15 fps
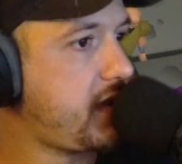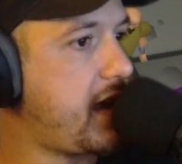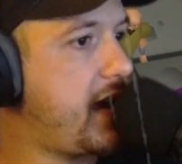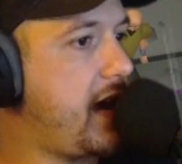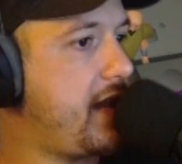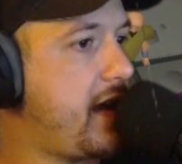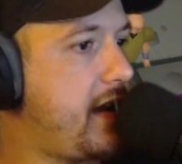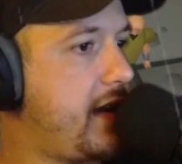
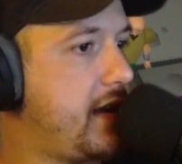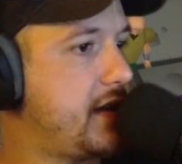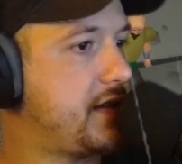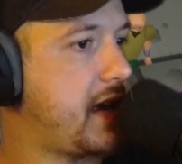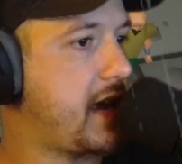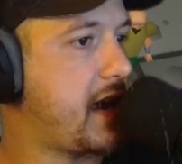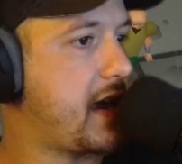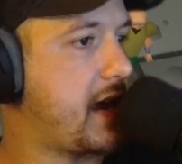And that is
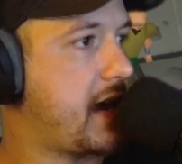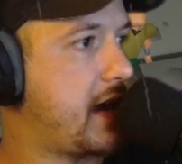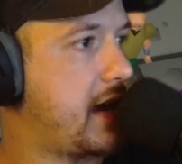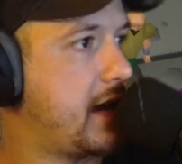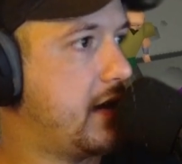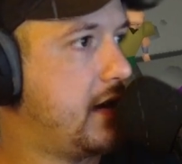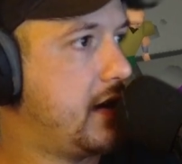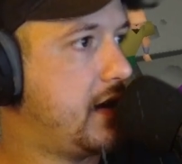
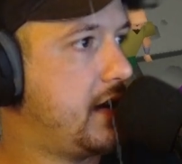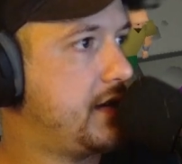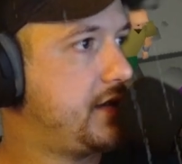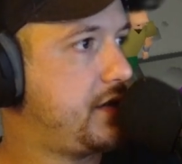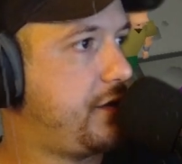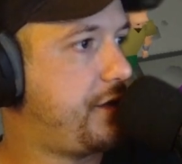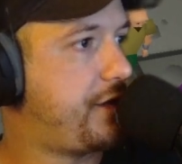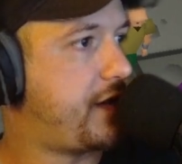a
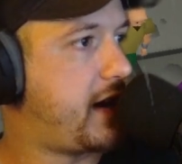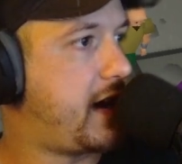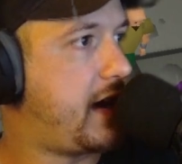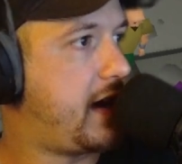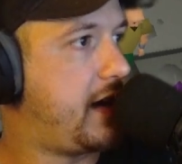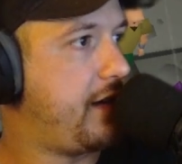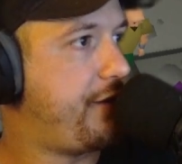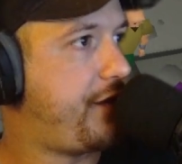
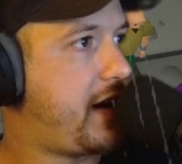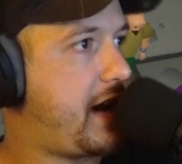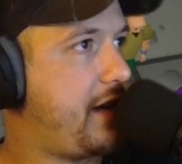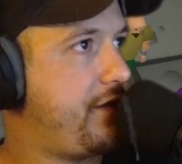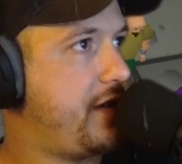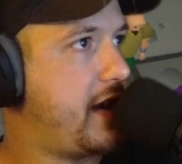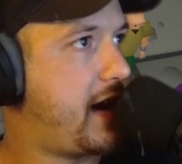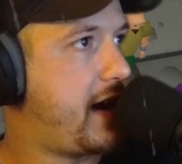
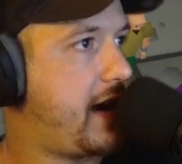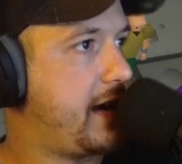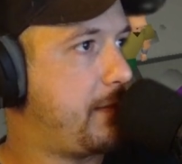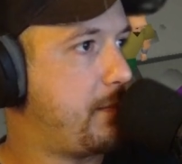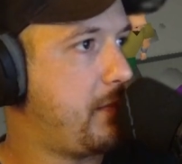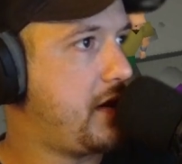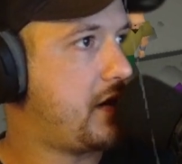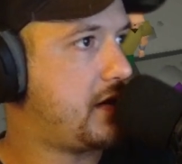
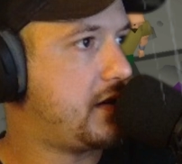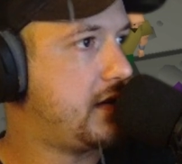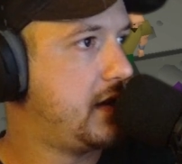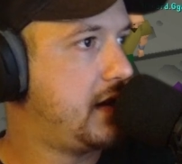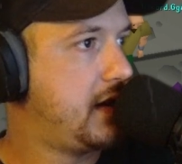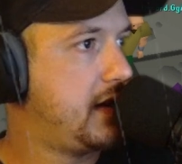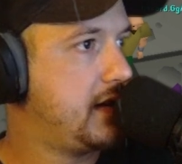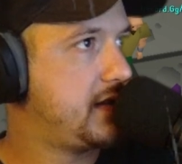2559 mil.
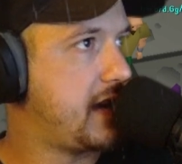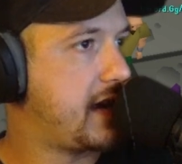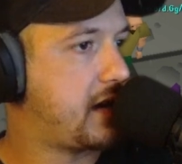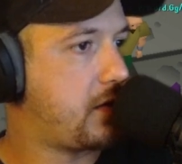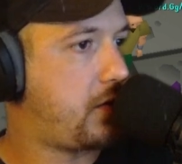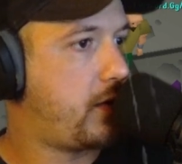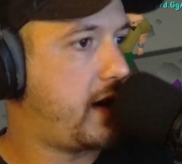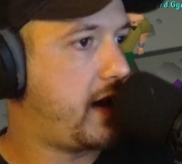Take
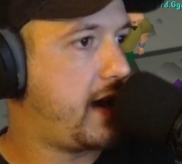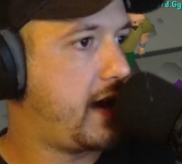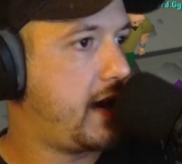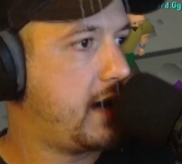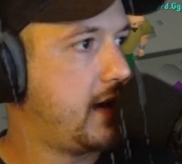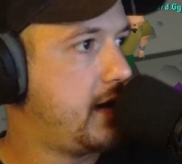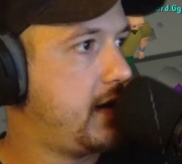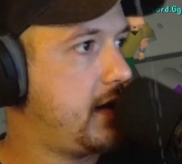away
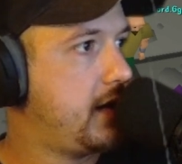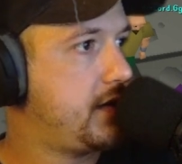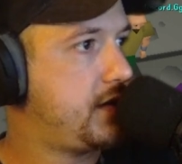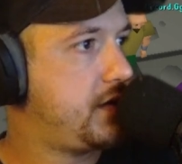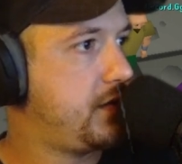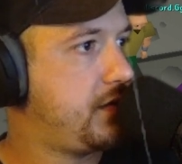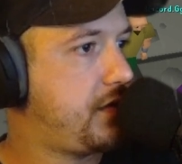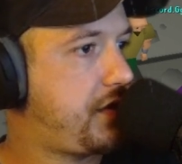
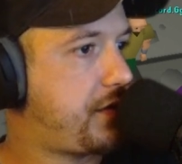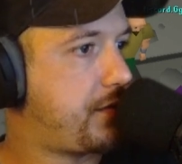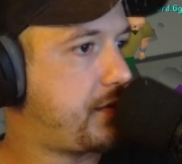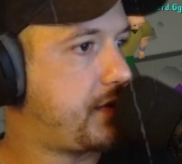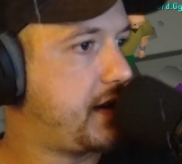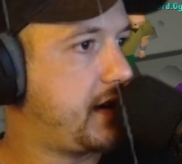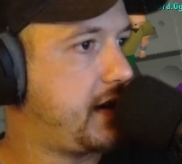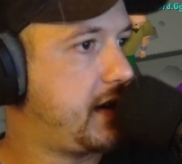
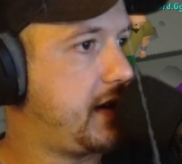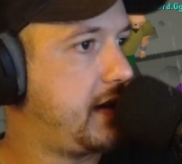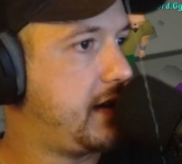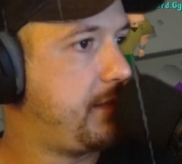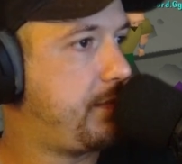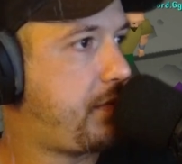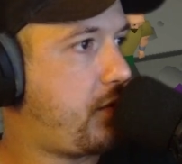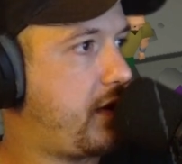
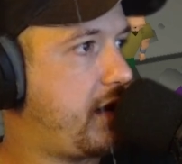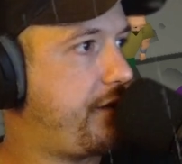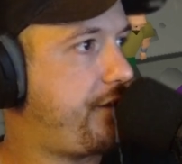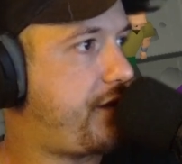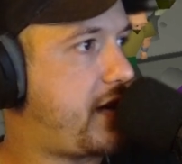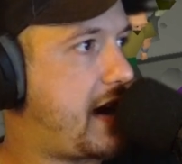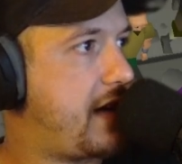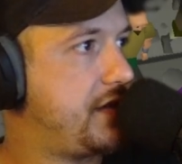
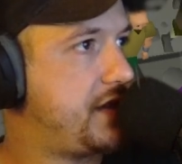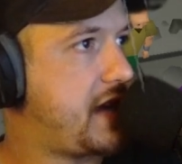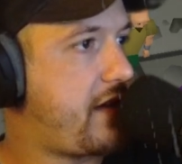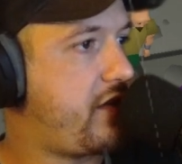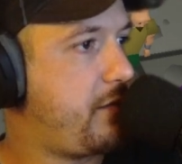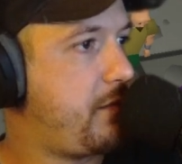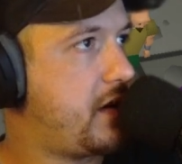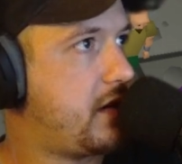
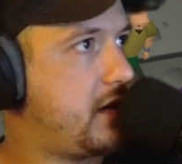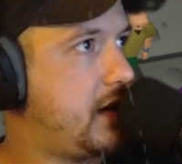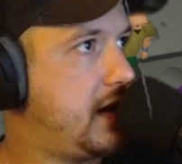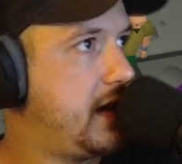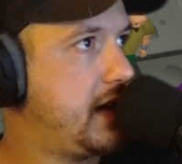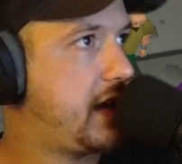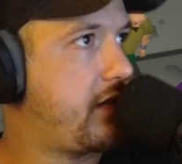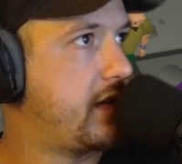23.57 mil,
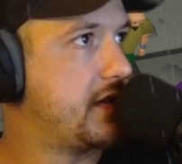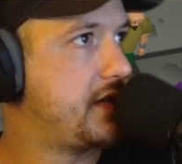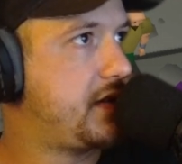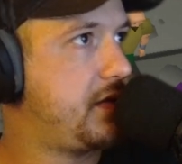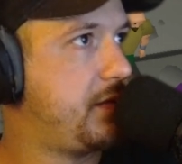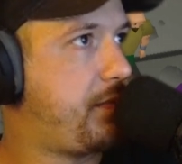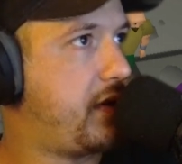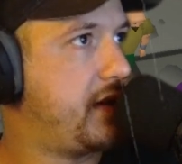giving us
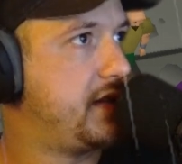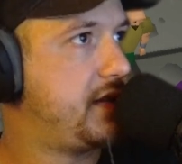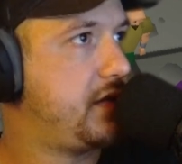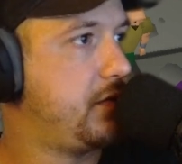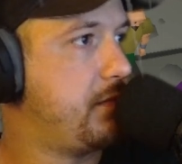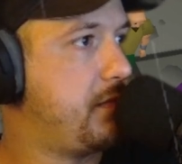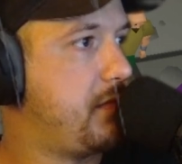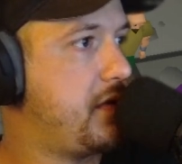2.2
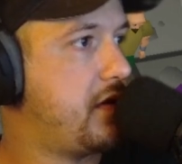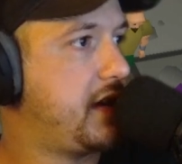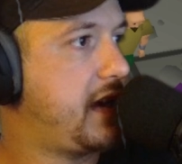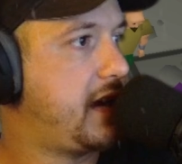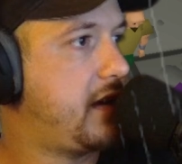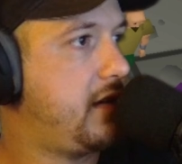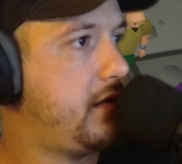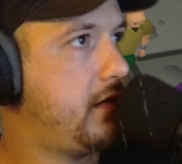
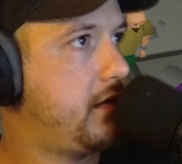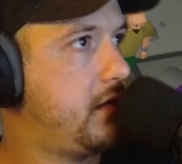million